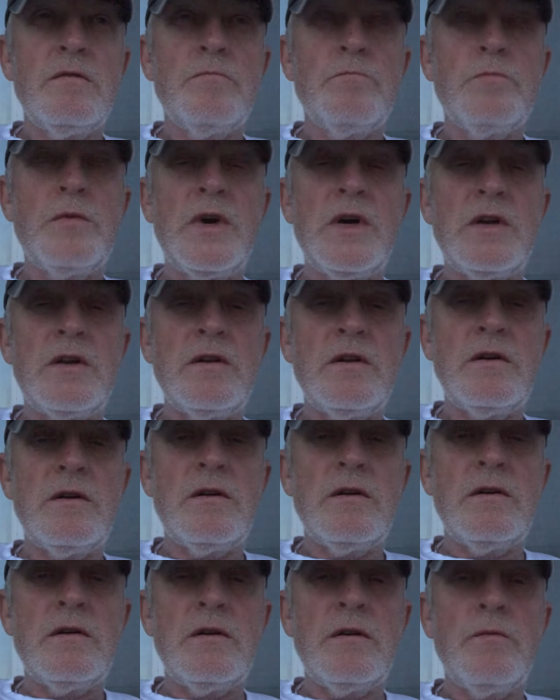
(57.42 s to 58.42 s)
But
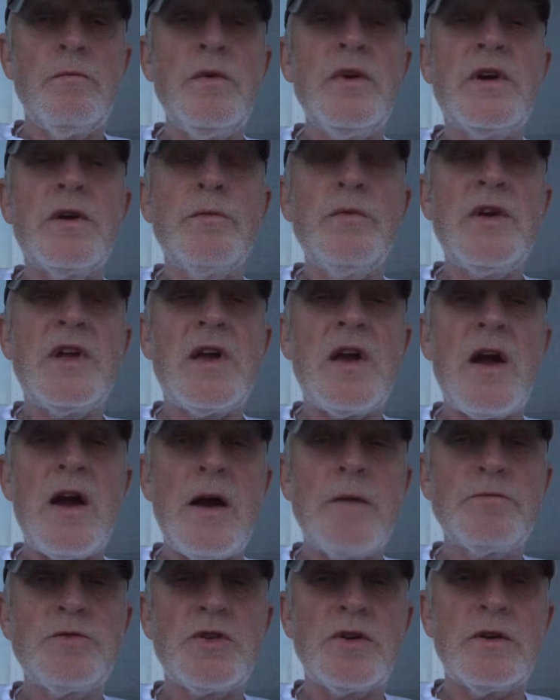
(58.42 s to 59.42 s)
we can
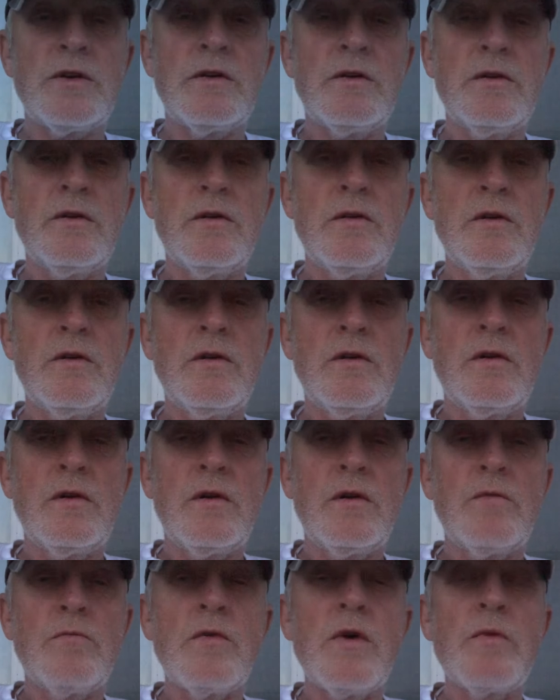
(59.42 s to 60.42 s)
recapture
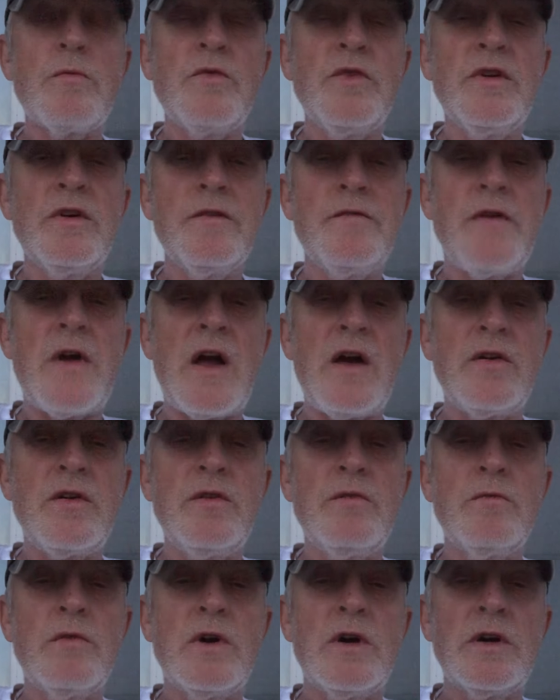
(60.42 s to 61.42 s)
what real
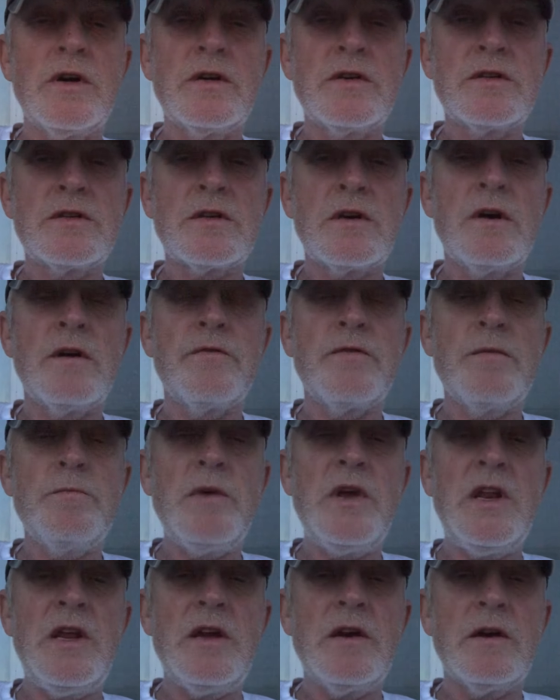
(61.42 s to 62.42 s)
value was of the
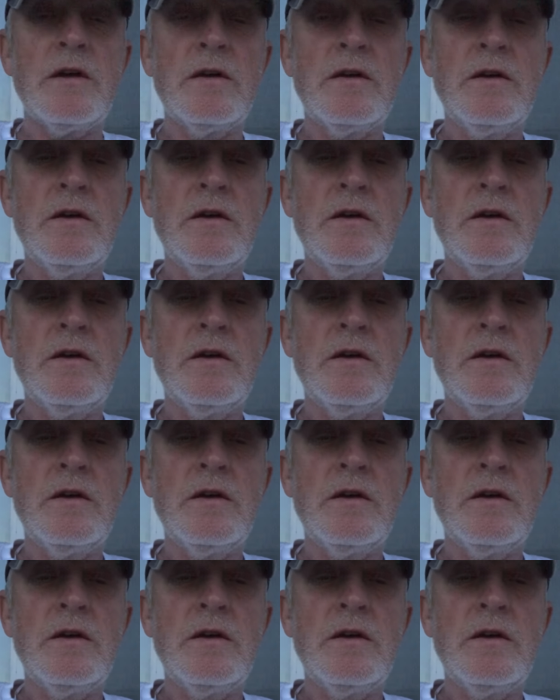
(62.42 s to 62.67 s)
media.